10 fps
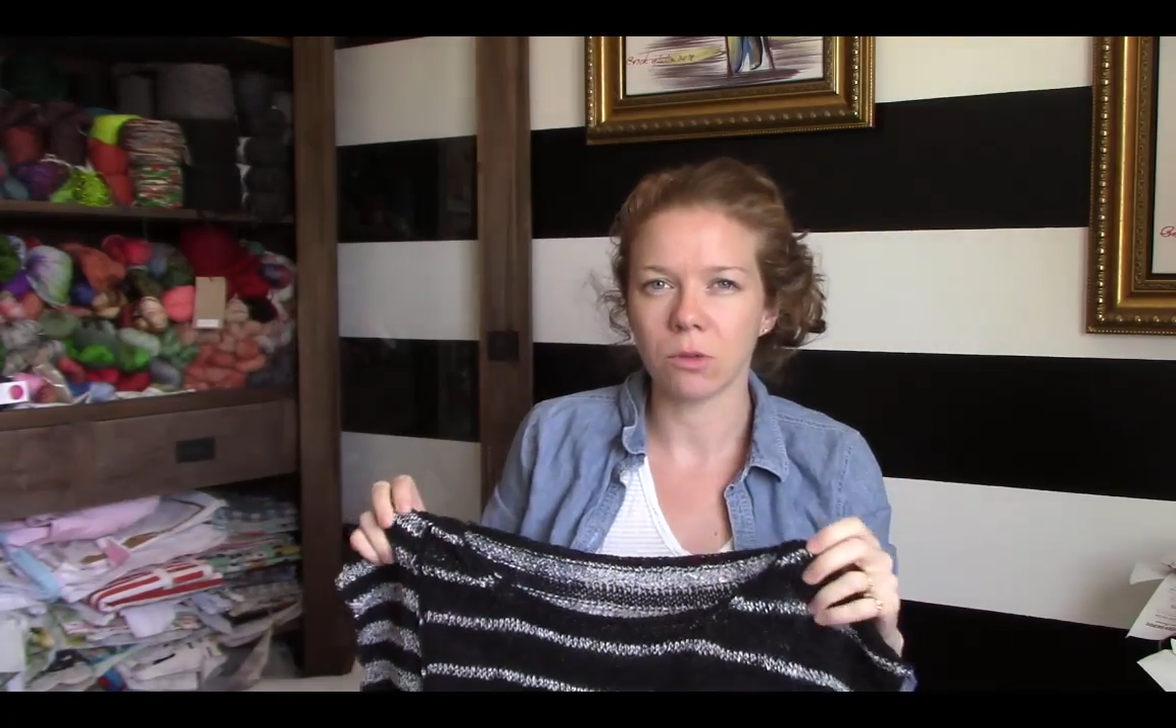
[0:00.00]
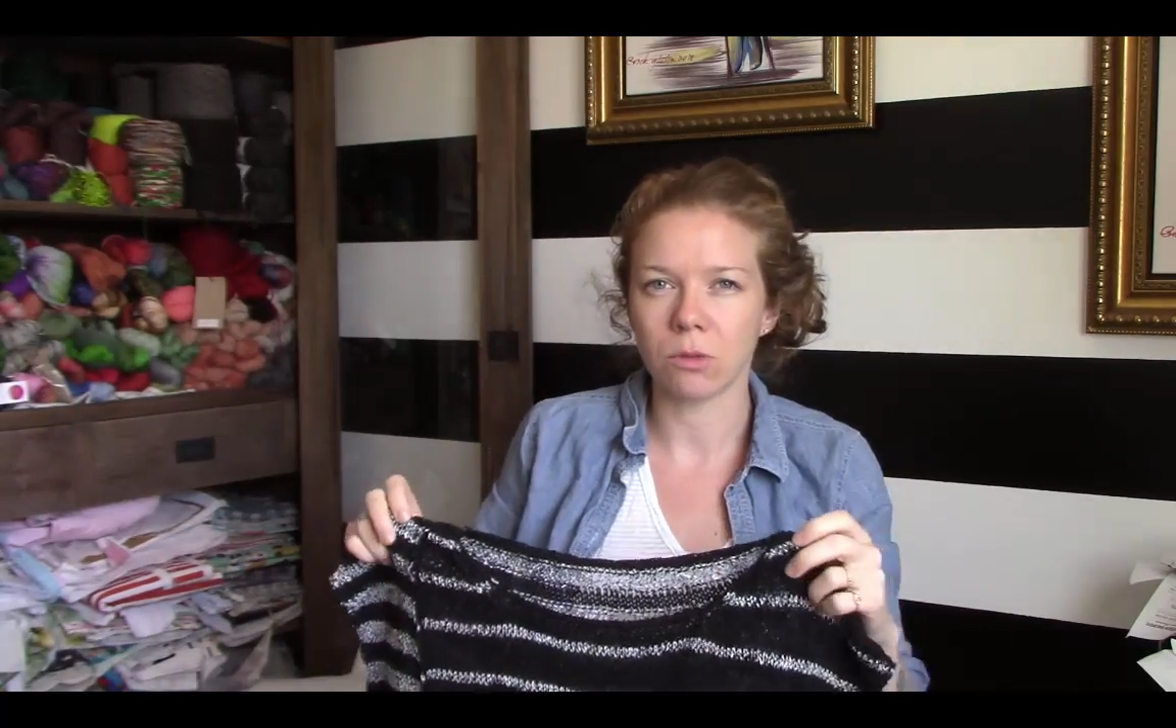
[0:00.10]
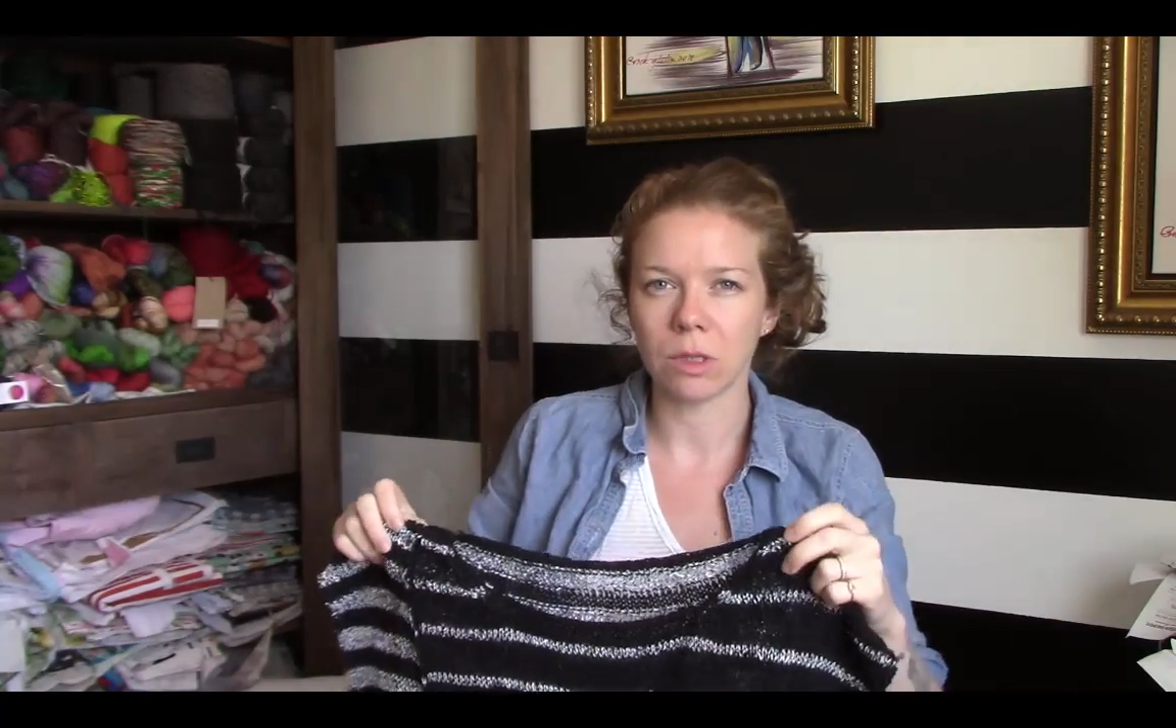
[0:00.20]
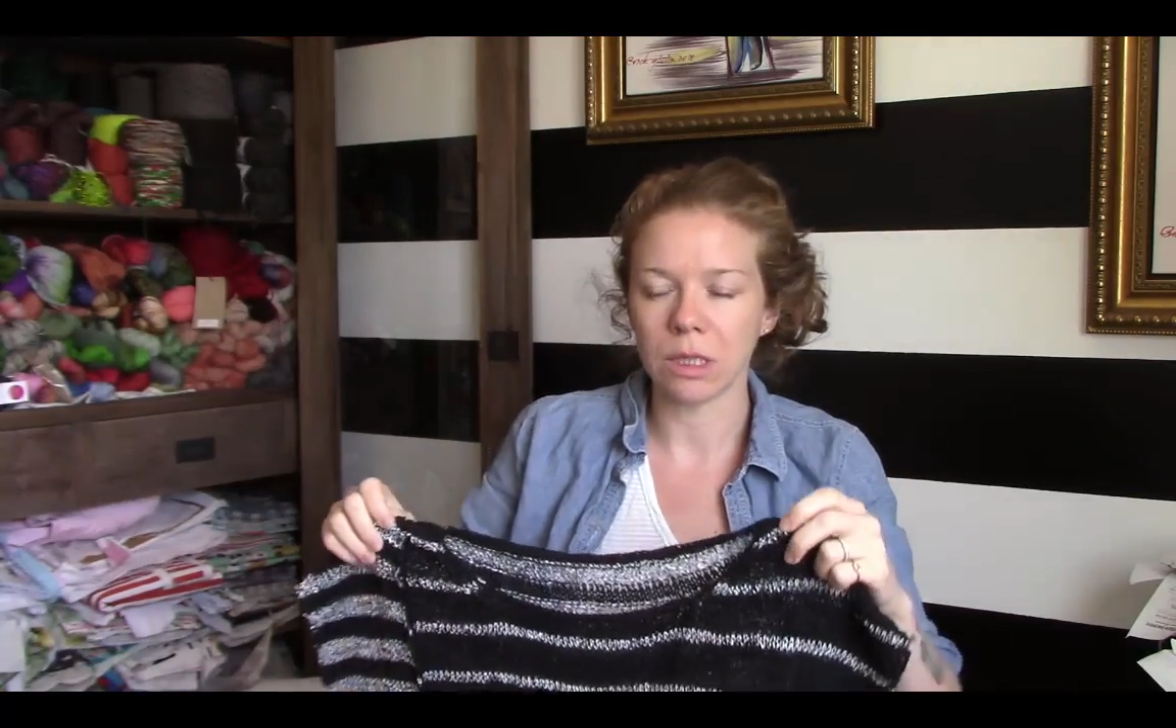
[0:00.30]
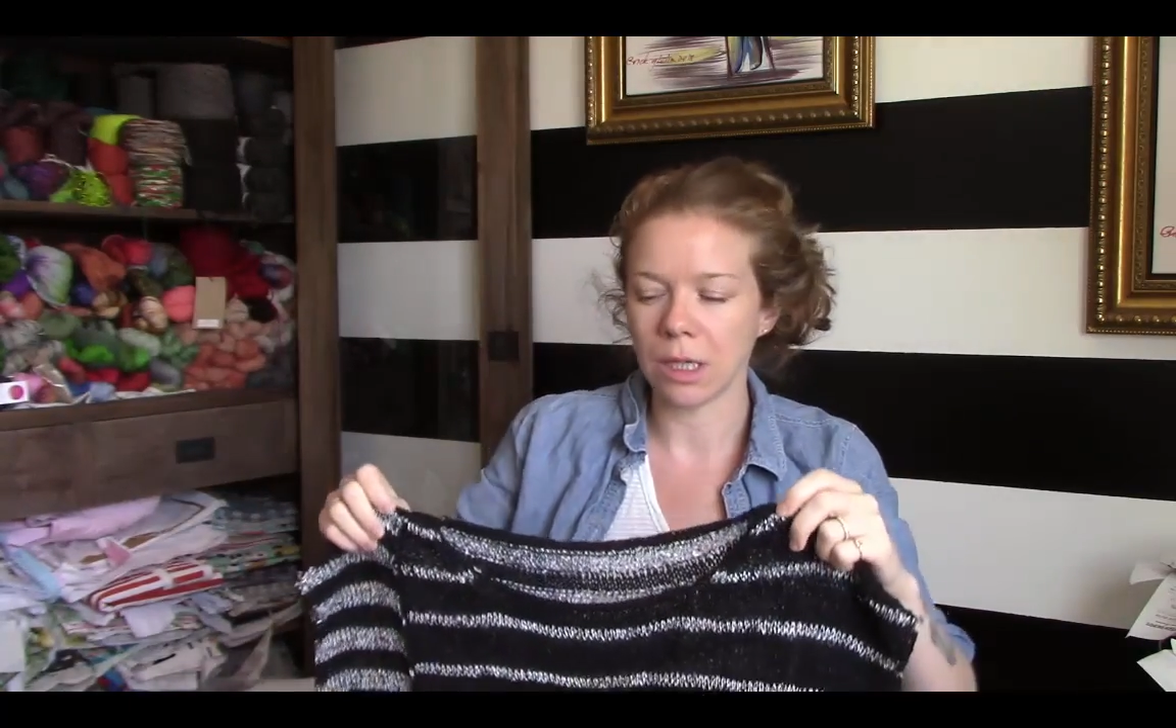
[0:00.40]

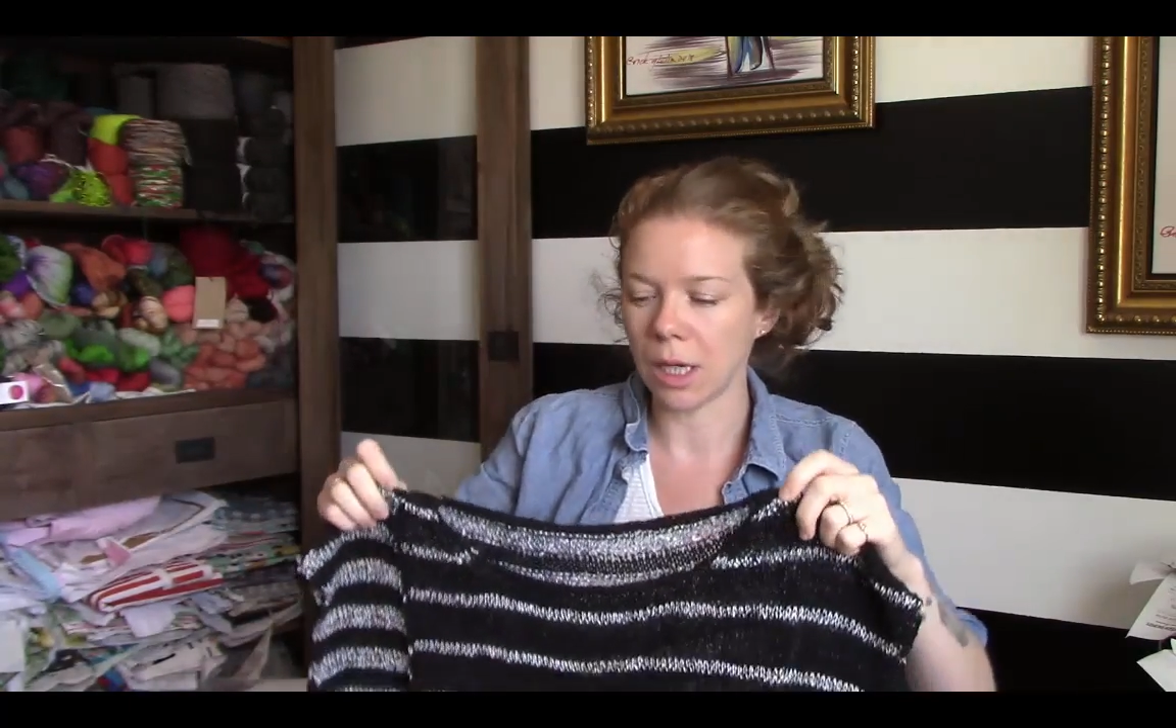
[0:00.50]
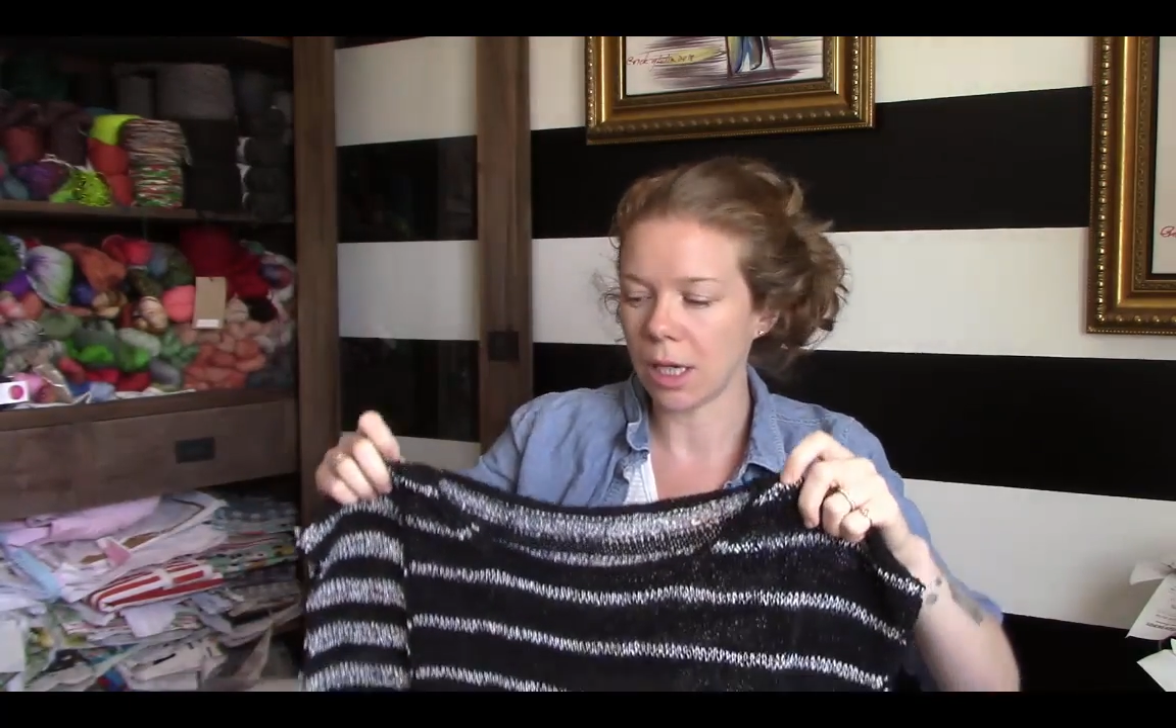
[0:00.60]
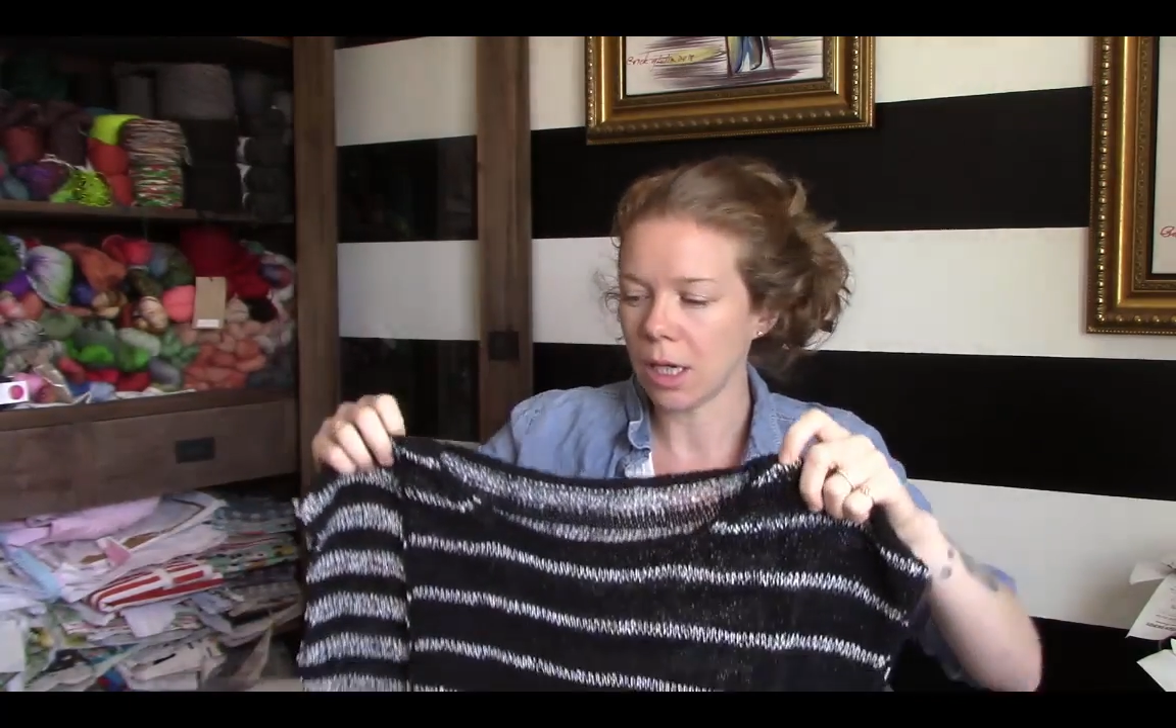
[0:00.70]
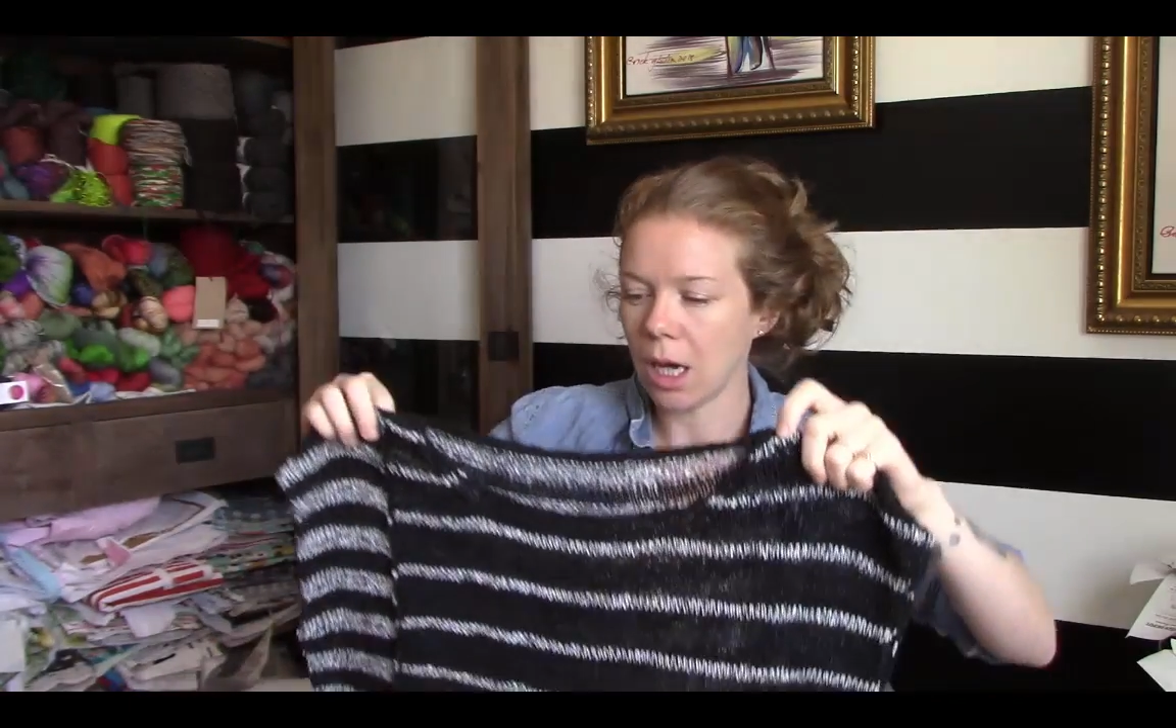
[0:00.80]
really,